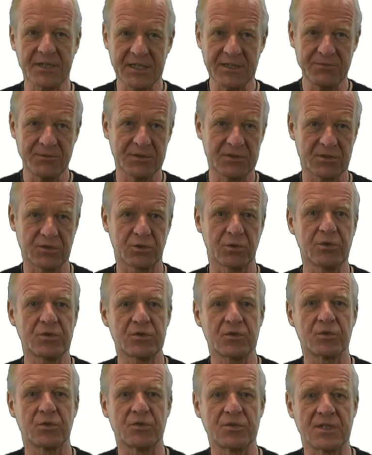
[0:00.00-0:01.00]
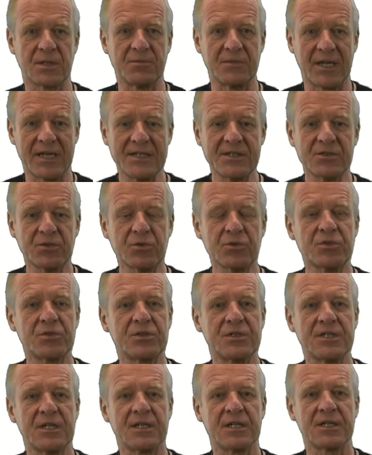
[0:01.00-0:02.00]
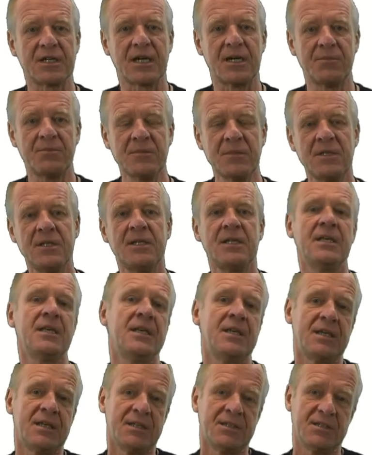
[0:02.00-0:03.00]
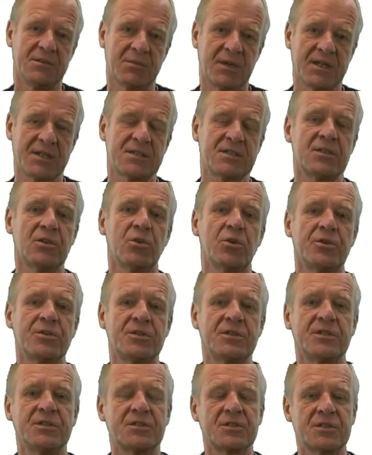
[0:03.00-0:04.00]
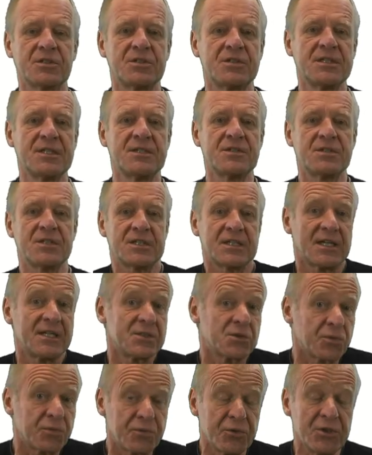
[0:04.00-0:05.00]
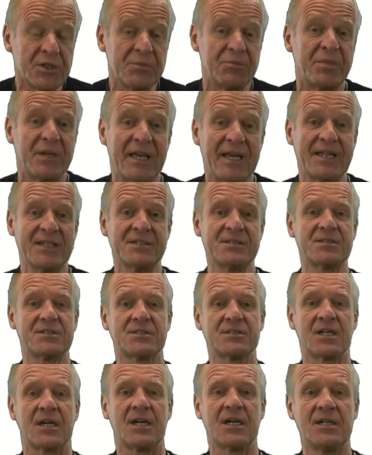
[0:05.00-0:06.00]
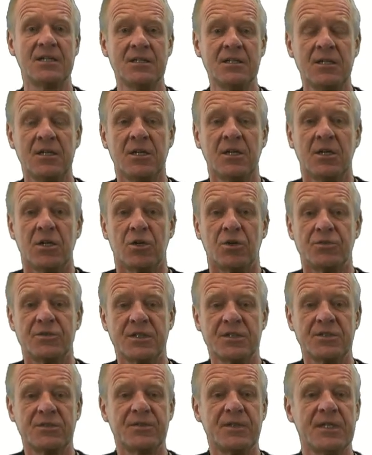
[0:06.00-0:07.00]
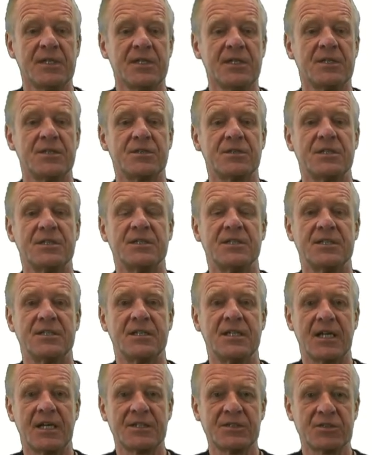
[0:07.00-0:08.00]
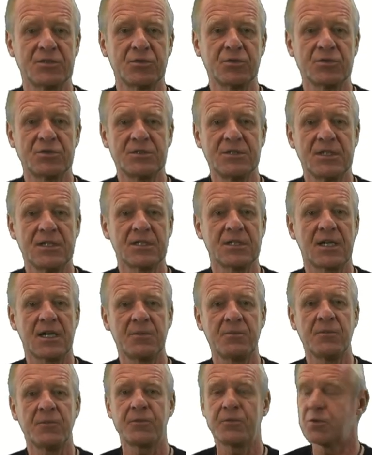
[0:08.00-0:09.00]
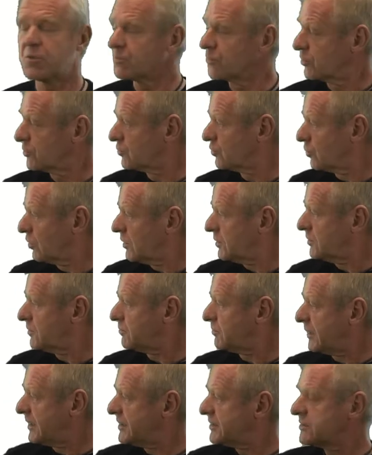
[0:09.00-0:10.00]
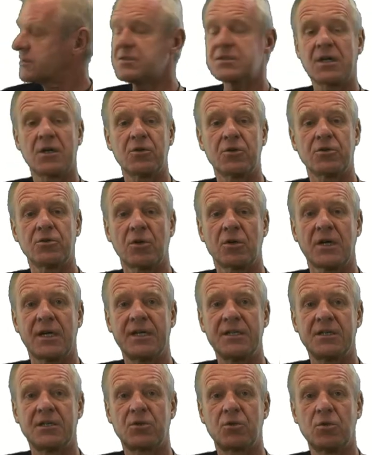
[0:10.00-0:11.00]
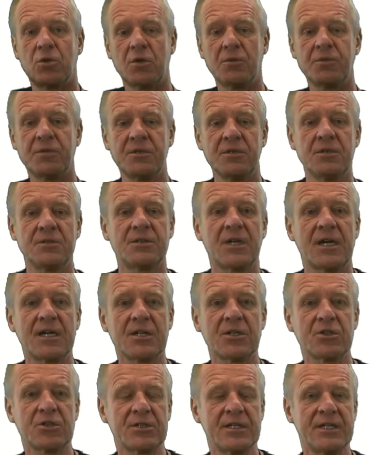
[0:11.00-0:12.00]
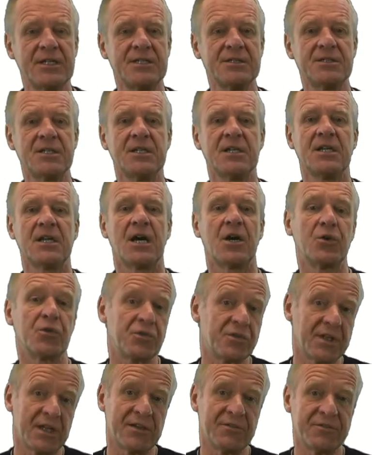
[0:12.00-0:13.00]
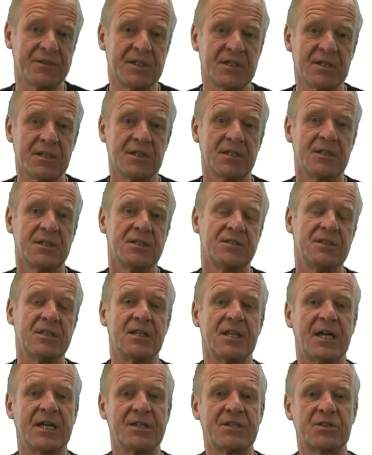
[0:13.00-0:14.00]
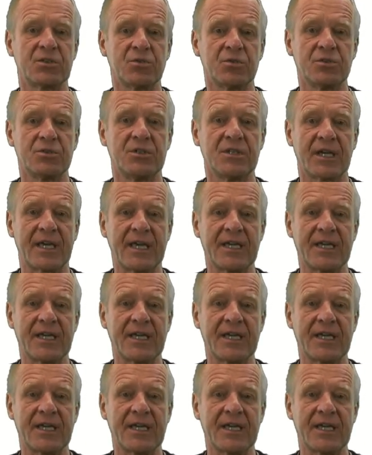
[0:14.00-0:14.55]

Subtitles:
Since most people are mainly interested in the power output of the motor, there is a curve in the performance diagram for most engines which shows you the power output directly. For example, at 3000 RPM, you simply go up to the power curve